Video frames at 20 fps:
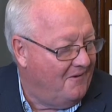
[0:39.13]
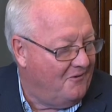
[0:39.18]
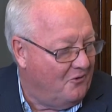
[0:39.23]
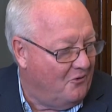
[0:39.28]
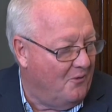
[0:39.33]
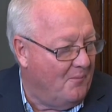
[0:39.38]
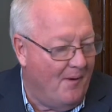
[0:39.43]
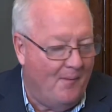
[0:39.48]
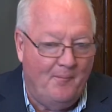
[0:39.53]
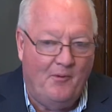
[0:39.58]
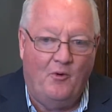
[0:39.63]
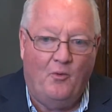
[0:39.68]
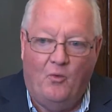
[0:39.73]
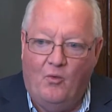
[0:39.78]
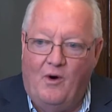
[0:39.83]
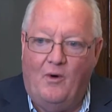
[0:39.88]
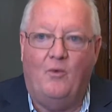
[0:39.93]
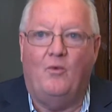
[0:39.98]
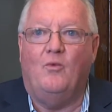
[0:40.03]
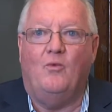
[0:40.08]
Do you remember,
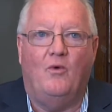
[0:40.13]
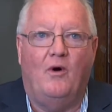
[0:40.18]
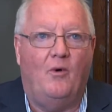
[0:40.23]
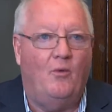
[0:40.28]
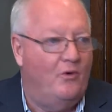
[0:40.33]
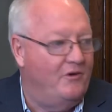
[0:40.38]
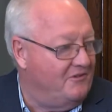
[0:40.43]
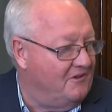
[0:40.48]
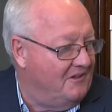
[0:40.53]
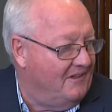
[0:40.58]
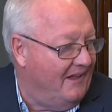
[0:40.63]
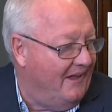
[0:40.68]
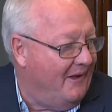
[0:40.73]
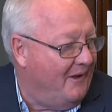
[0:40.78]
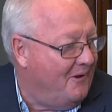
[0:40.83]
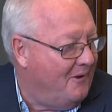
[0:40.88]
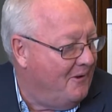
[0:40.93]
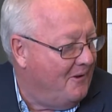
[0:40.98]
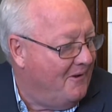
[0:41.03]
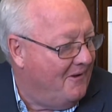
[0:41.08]
what was it
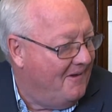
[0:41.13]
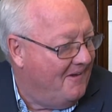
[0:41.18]
like?